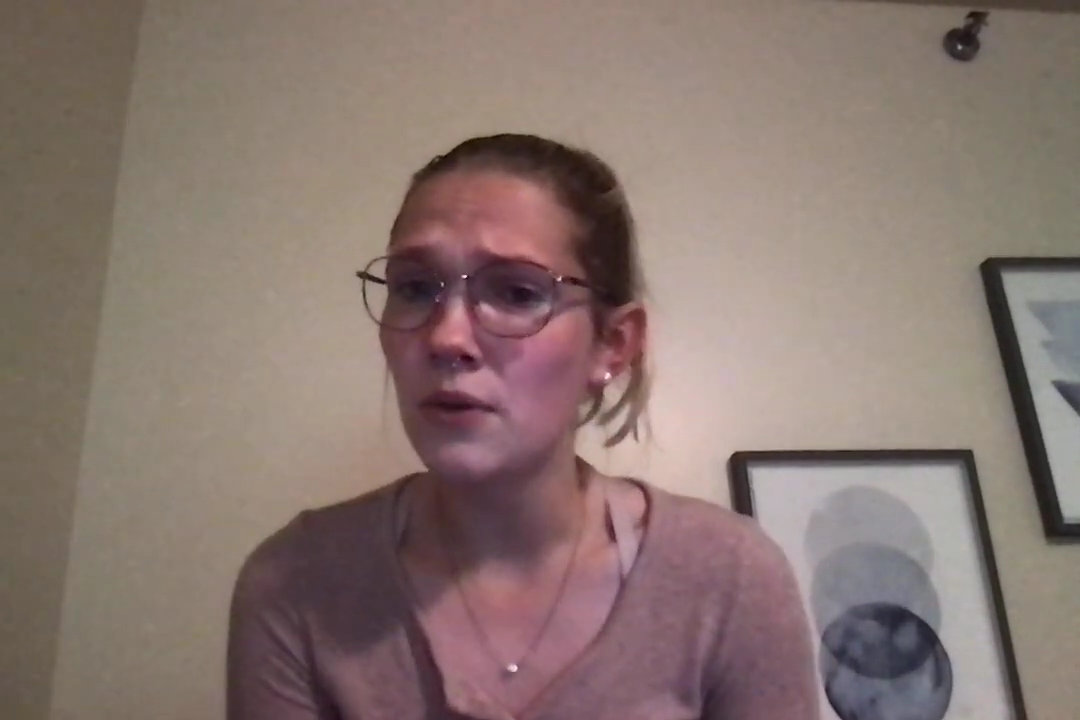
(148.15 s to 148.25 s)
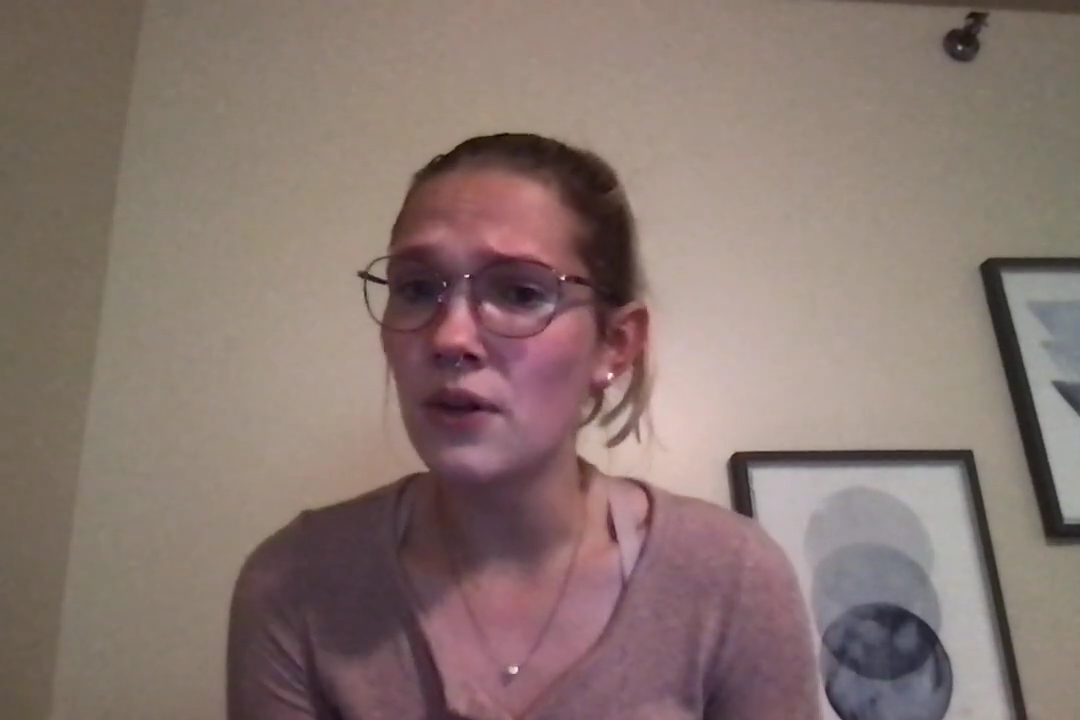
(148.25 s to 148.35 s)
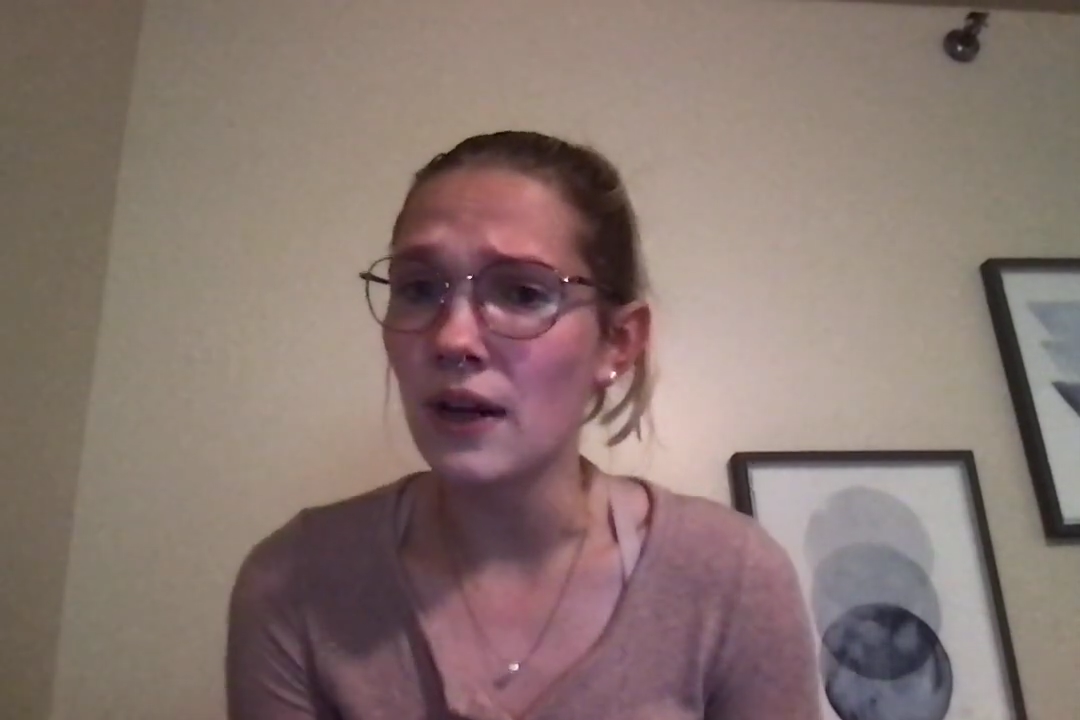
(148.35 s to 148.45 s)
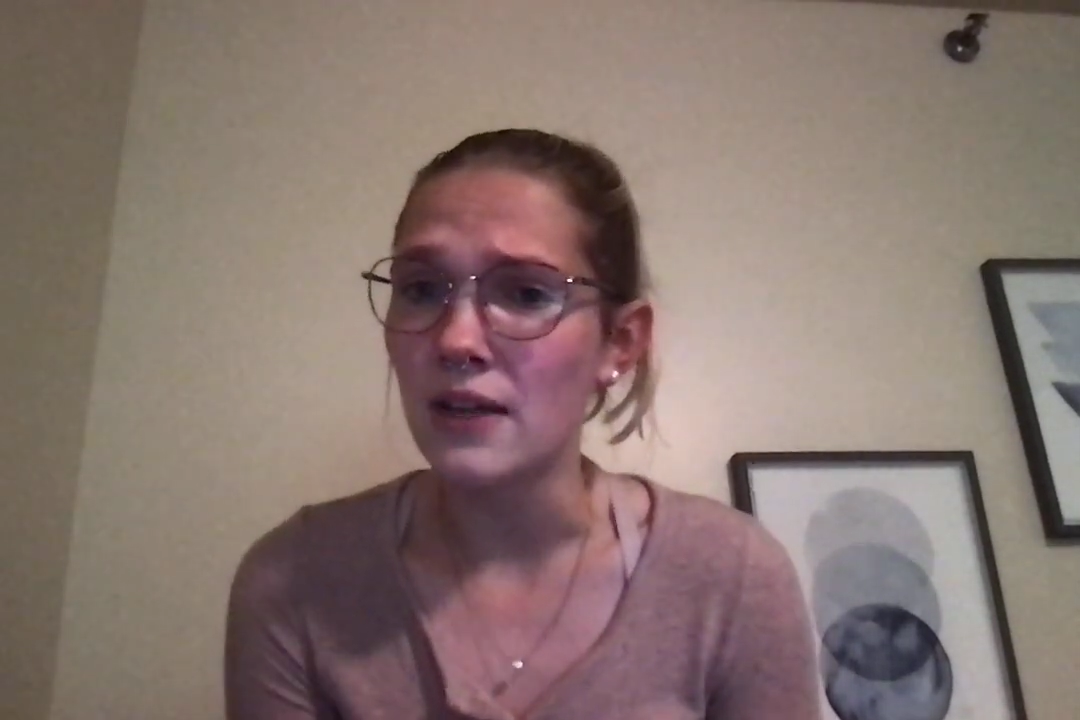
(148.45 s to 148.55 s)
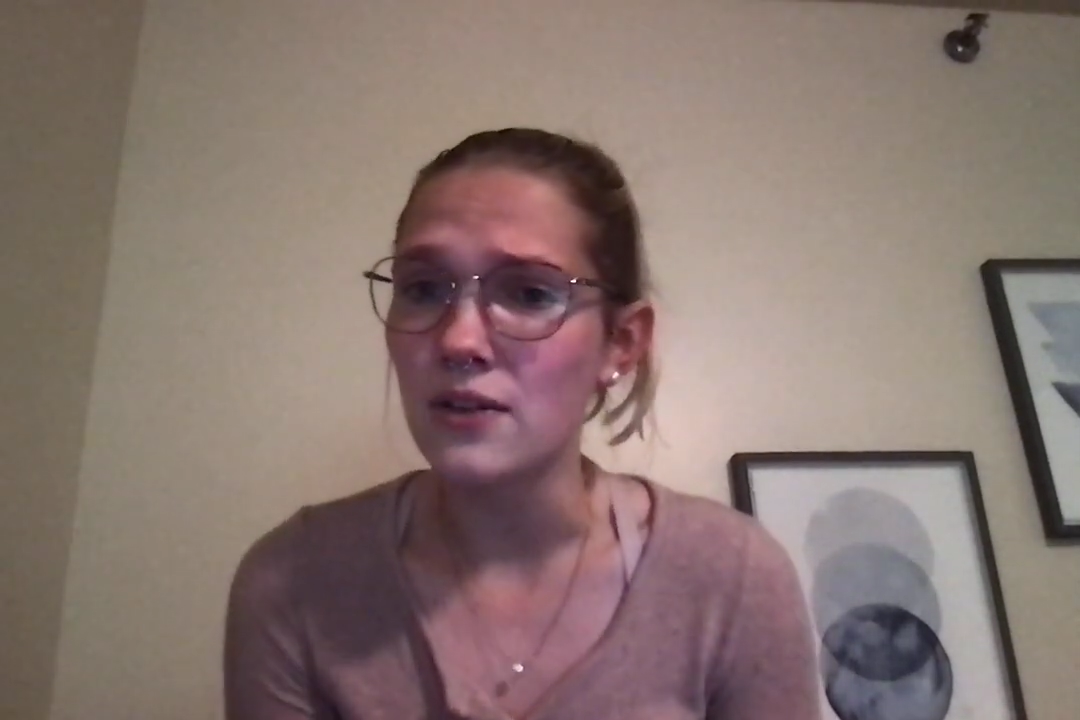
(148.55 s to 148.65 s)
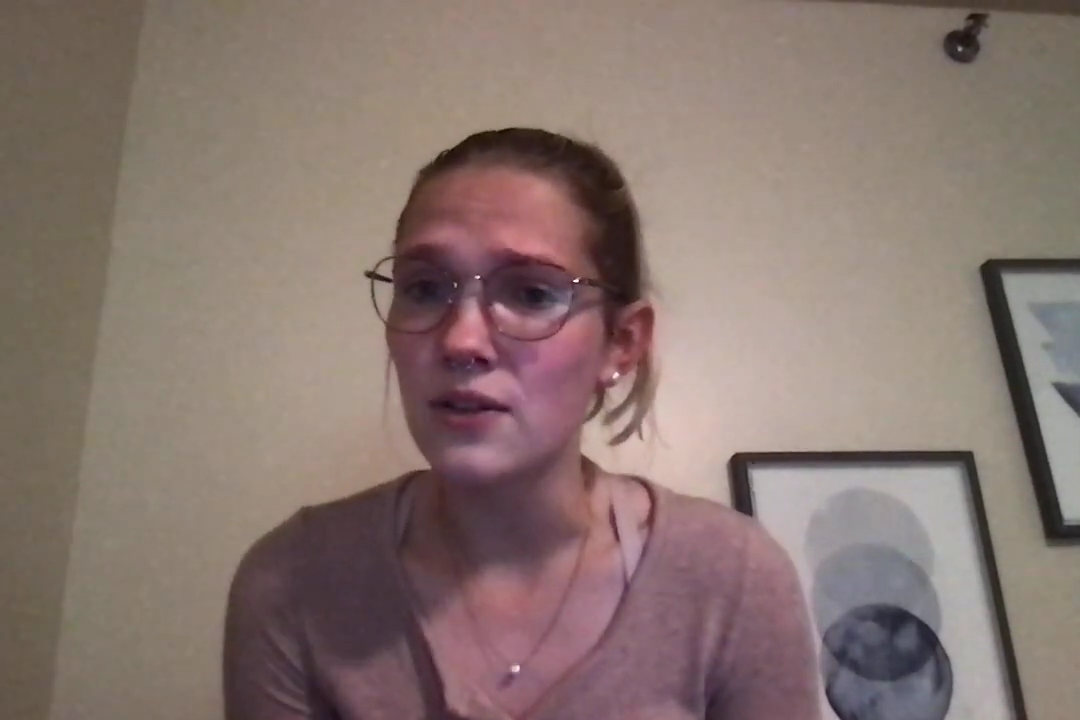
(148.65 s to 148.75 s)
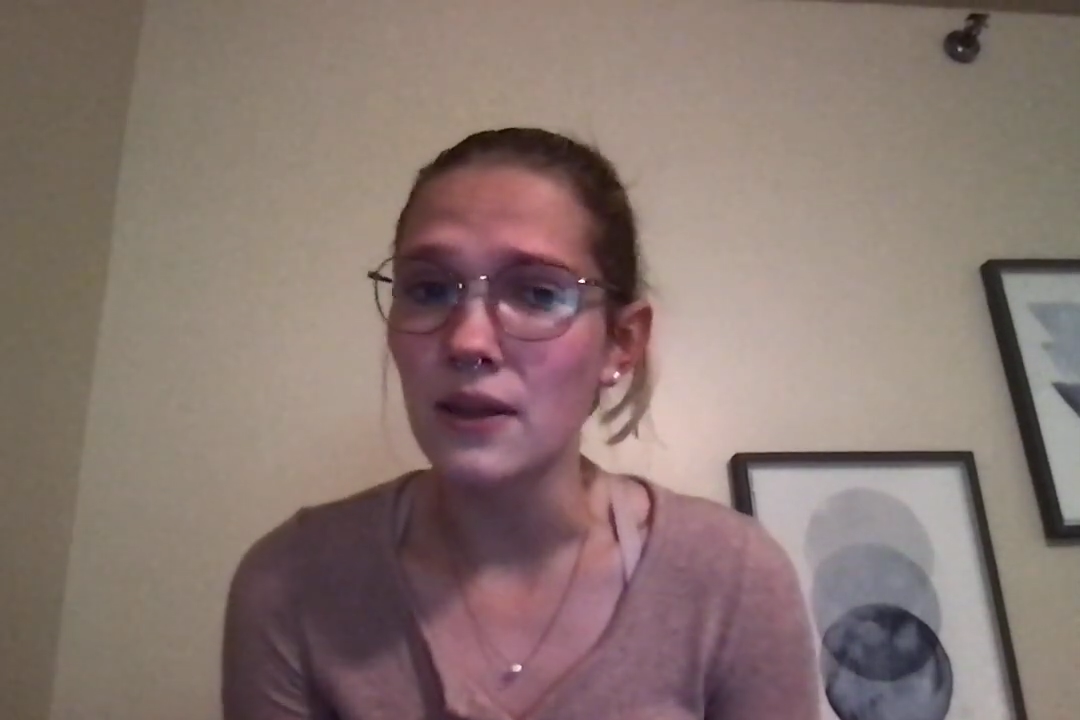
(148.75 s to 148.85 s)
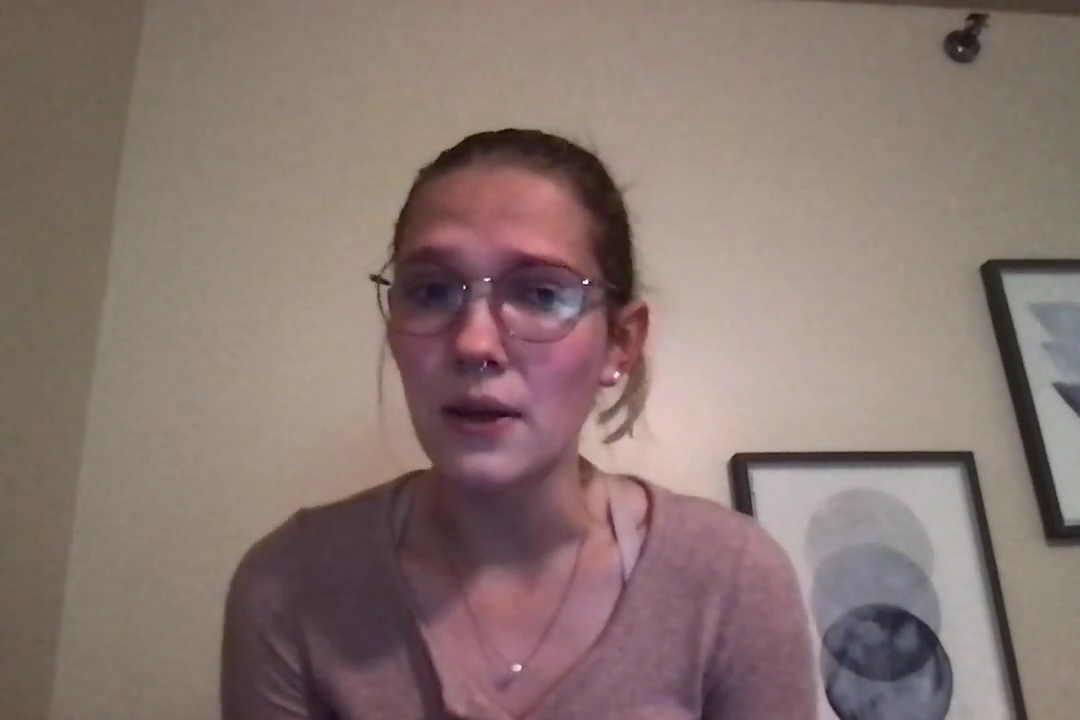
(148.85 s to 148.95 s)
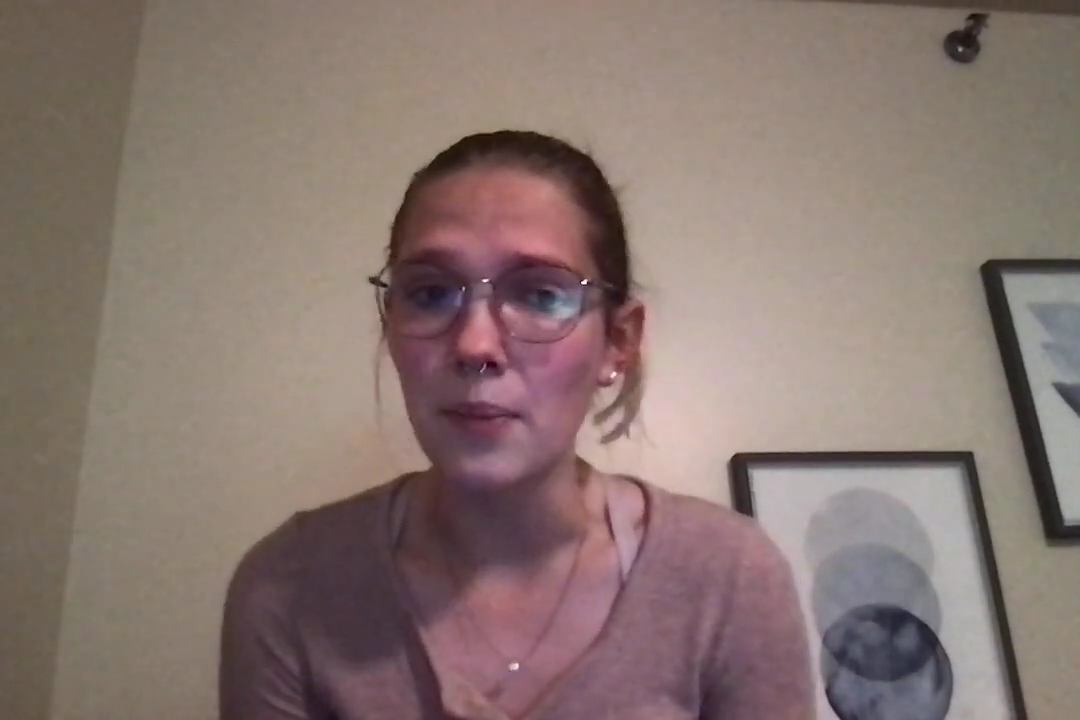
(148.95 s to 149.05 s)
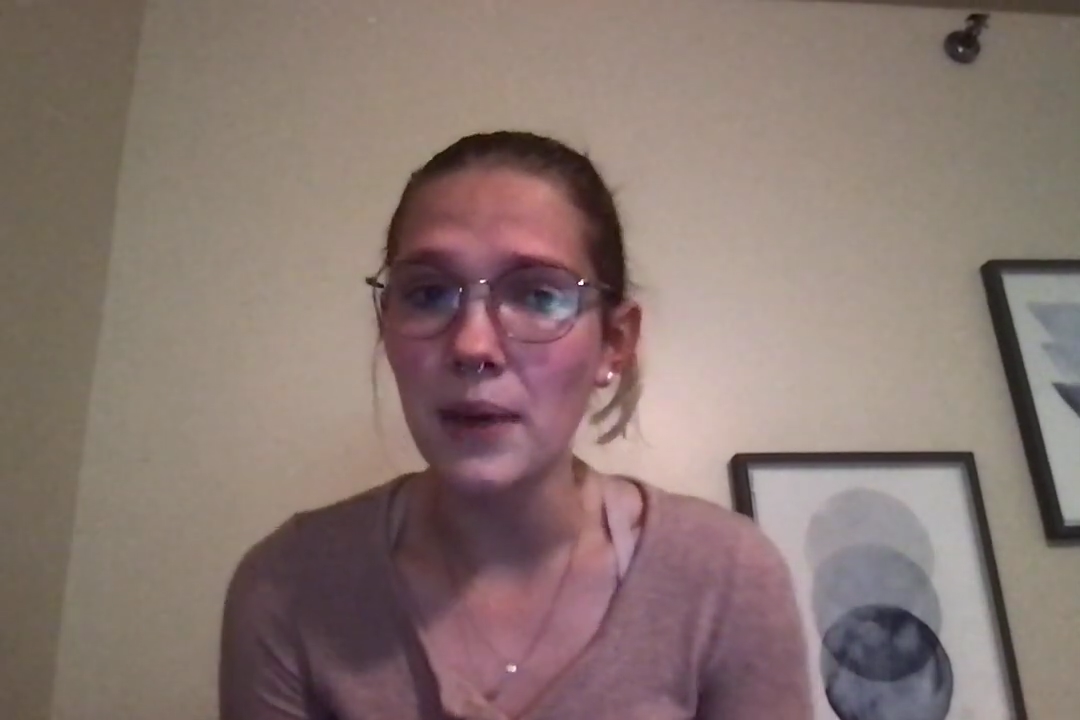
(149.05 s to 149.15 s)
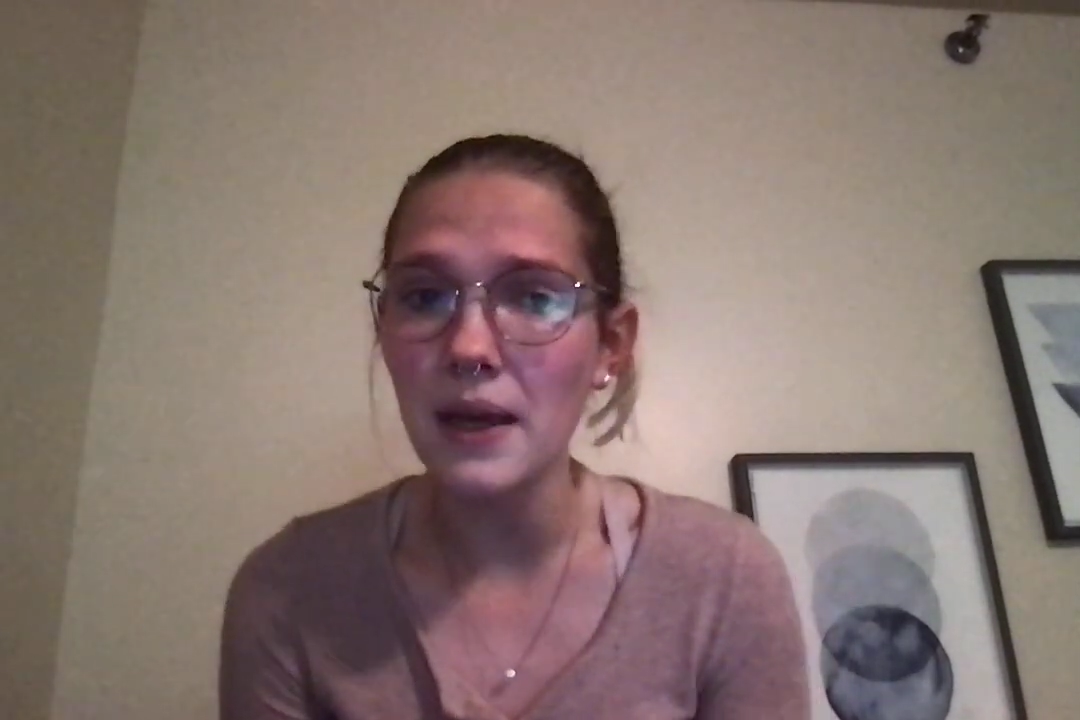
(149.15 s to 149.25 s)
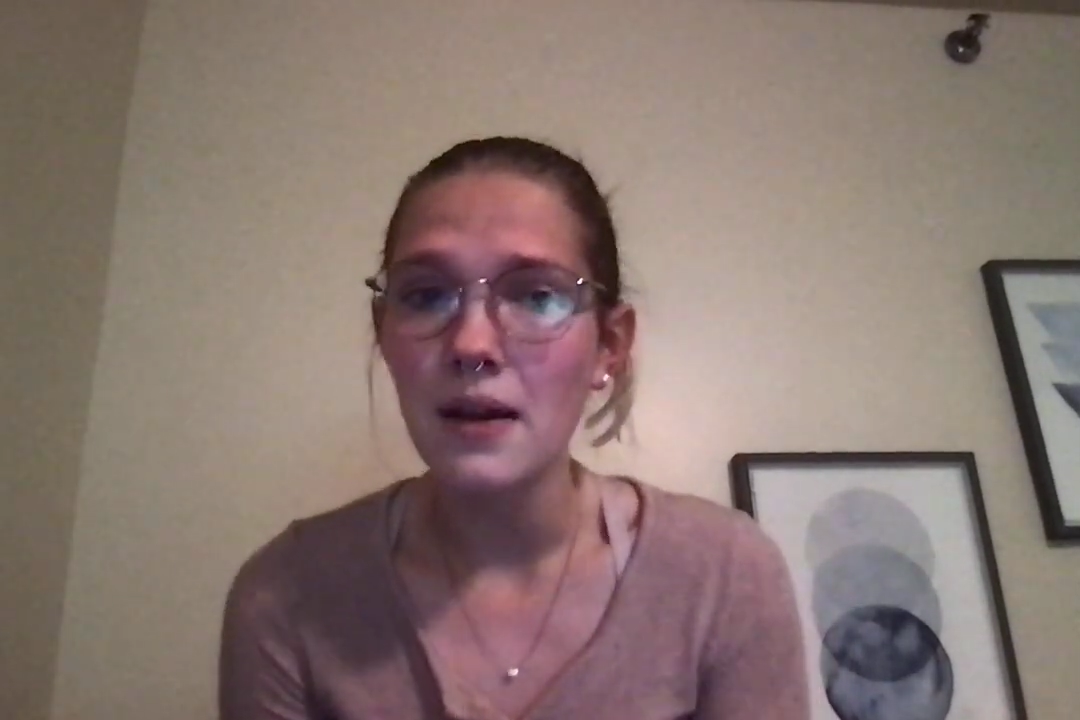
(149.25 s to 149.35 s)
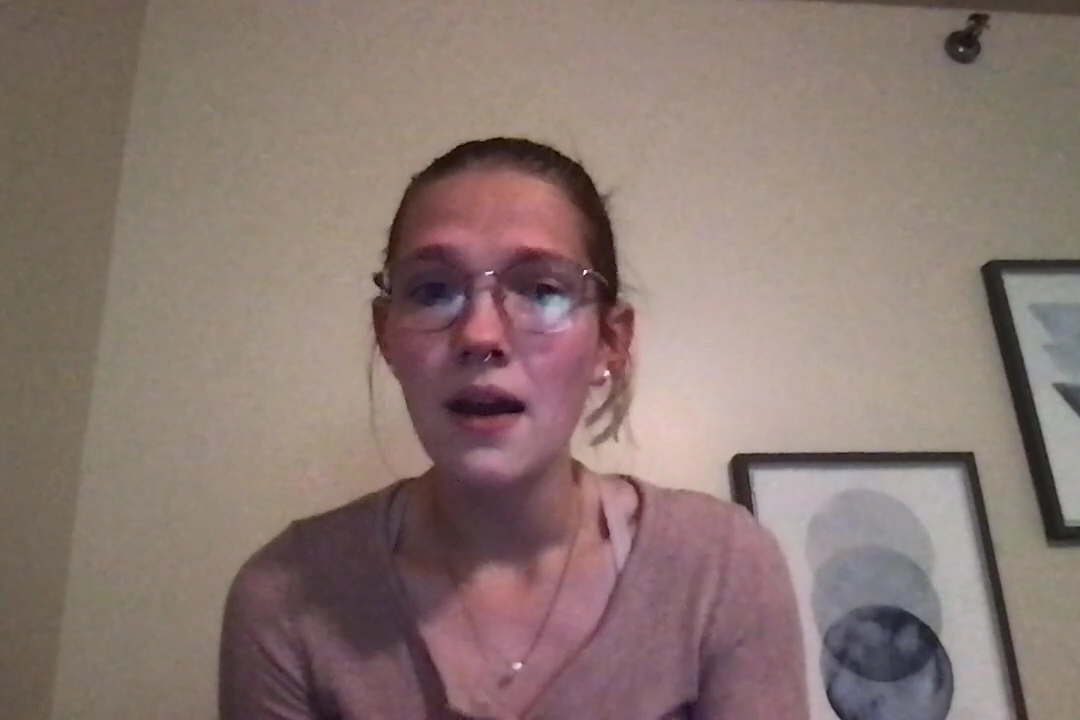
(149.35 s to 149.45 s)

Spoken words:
their answers a little bit.